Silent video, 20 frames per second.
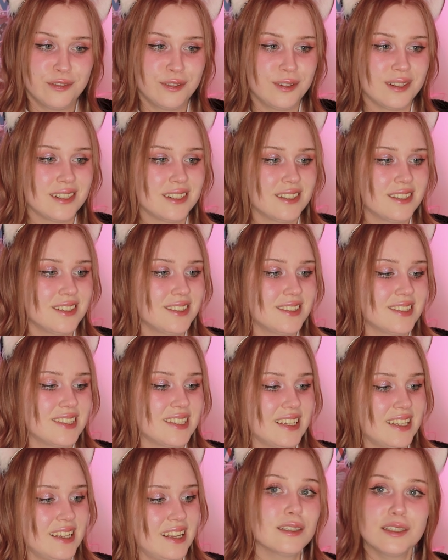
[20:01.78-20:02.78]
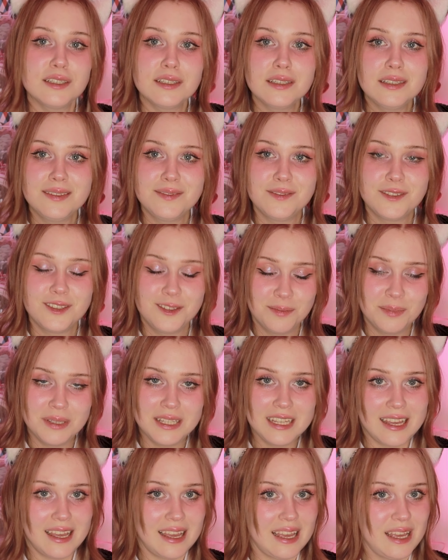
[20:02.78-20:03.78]
flaws. She will
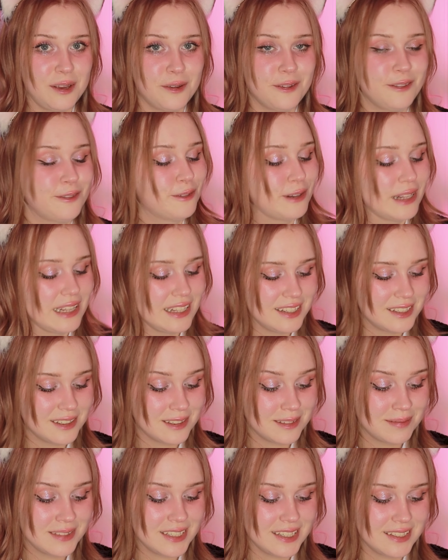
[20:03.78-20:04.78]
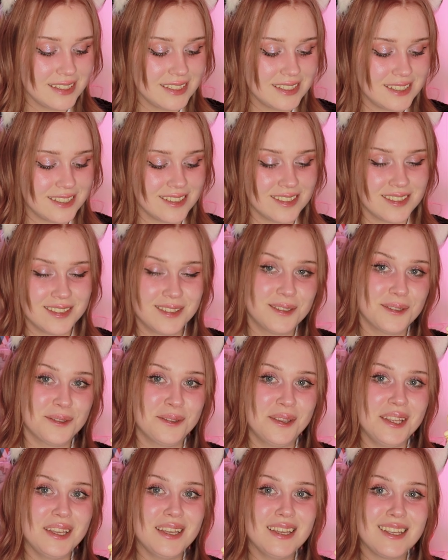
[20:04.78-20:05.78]
be a welcomed addition to
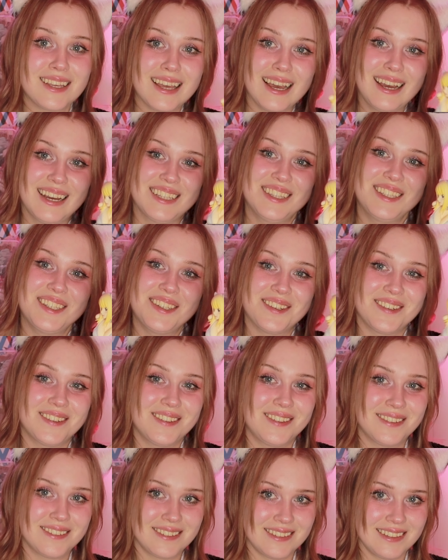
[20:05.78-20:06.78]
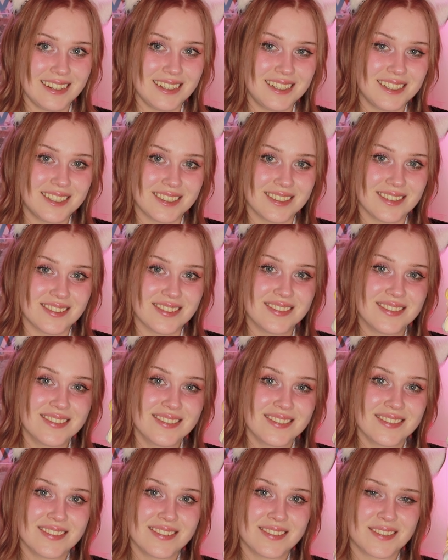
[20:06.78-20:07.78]
the Cat Girl collection.
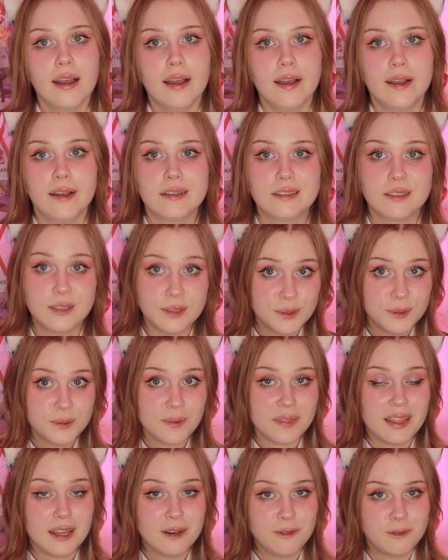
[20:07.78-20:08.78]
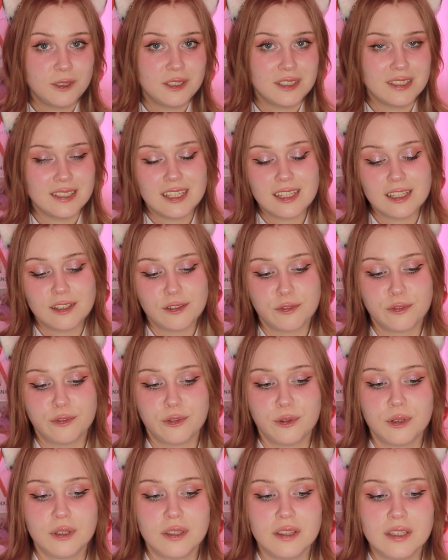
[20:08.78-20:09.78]
So that was it
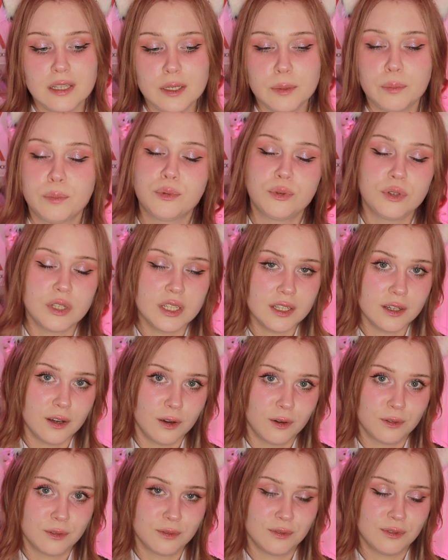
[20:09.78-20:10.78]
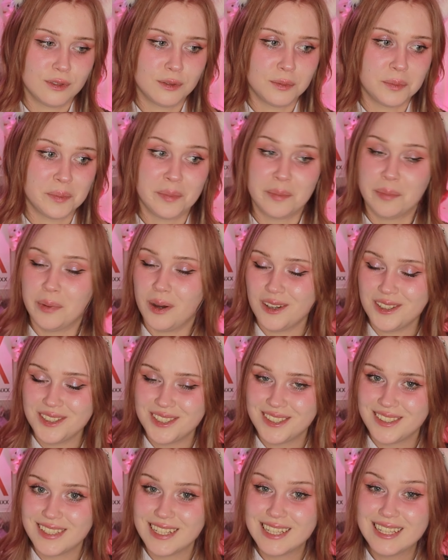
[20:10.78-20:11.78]
for the pre-owned
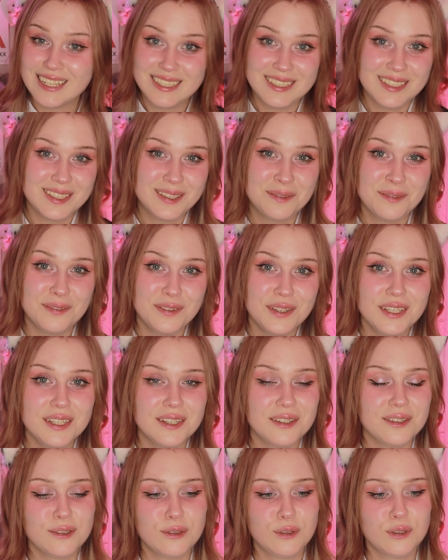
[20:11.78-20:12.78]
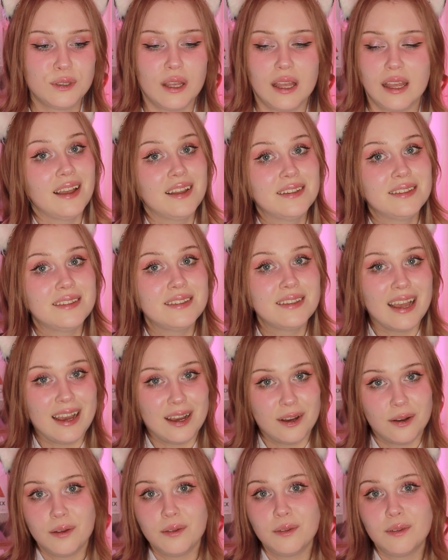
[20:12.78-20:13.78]
boxless figures, and
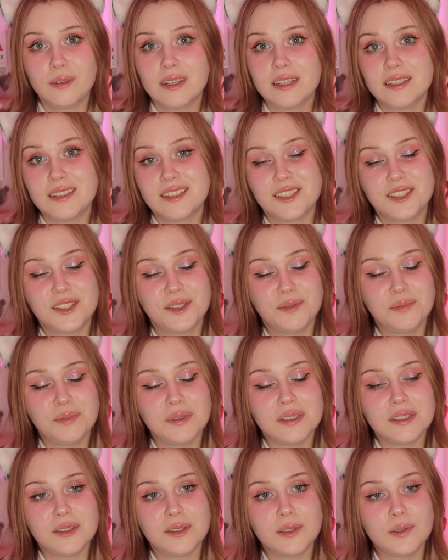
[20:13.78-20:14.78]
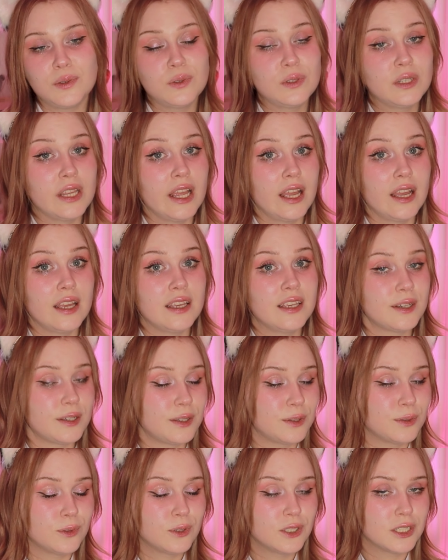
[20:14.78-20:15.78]
now let's jump into the
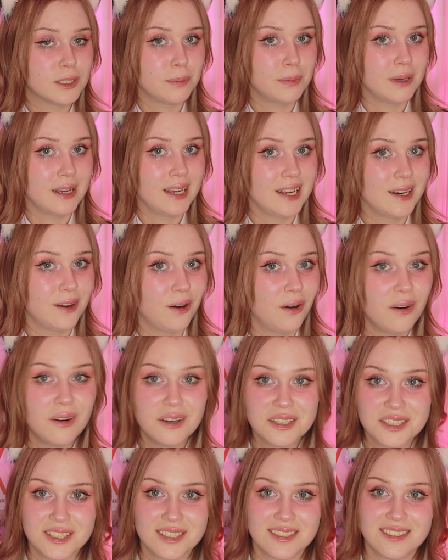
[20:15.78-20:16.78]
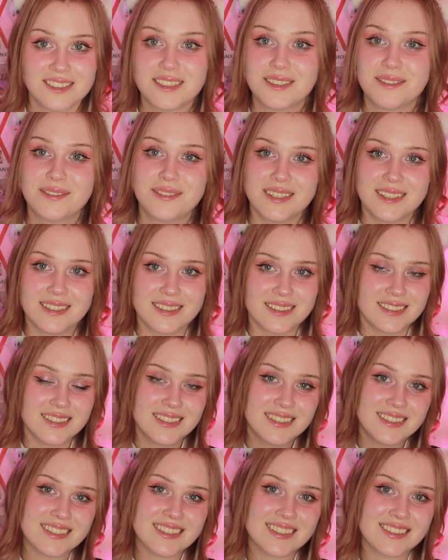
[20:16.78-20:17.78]
Yahoo Japan auctions
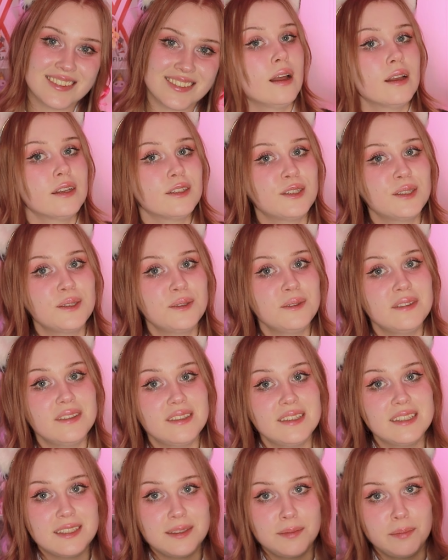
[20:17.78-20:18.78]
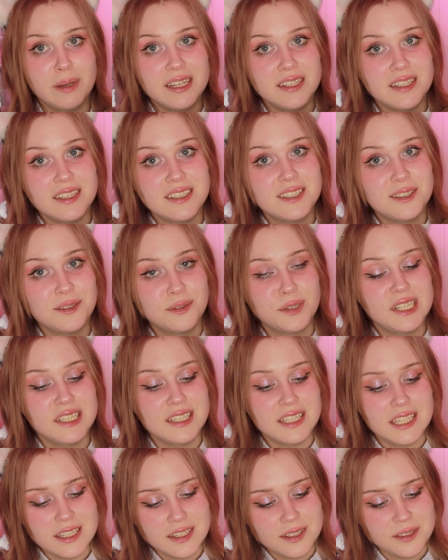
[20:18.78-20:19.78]
figures. So this package
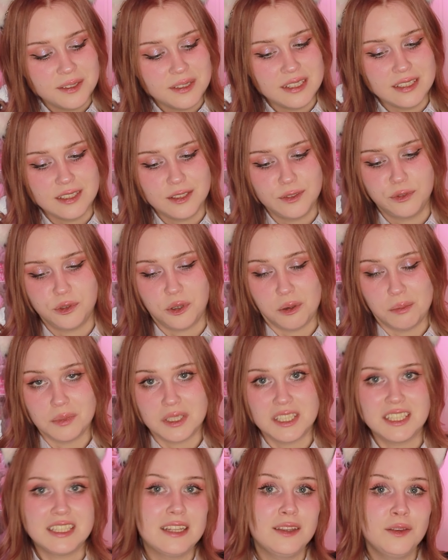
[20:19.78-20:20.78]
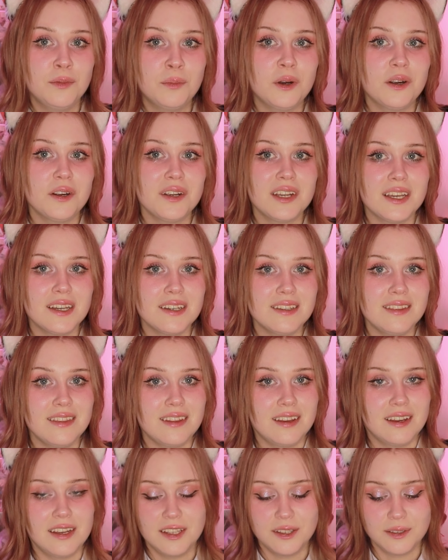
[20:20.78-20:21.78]
right here is from Sen Market.
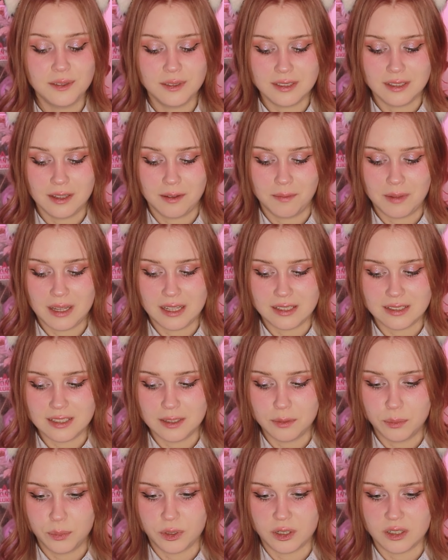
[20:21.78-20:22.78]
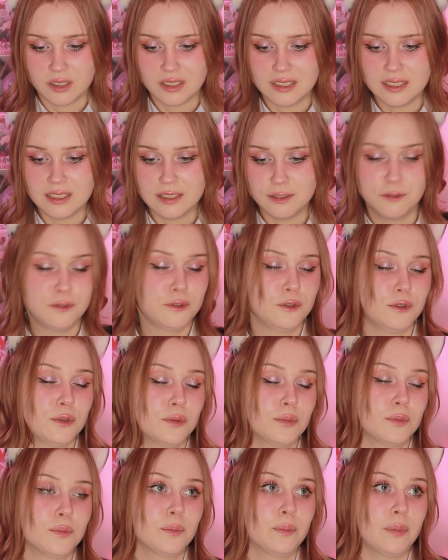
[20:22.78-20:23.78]
I use them as a proxy
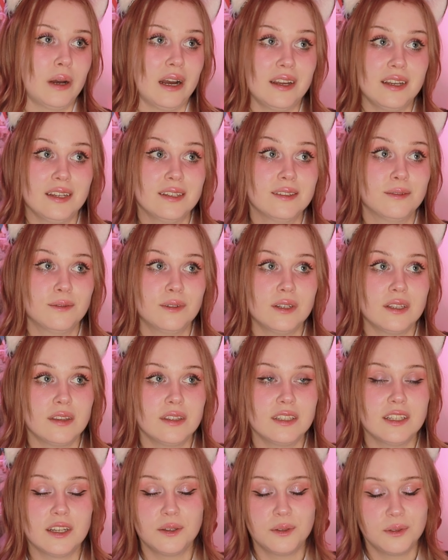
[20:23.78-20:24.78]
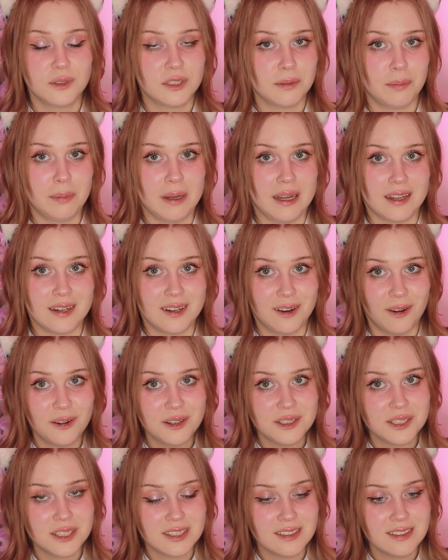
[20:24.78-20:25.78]
for buying with Yahoo Japan
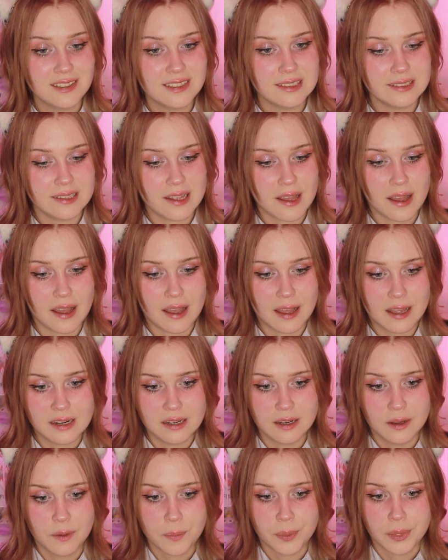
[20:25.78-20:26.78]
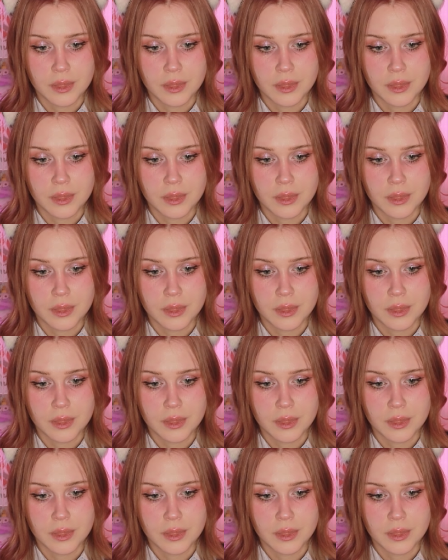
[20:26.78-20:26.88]
auctions, and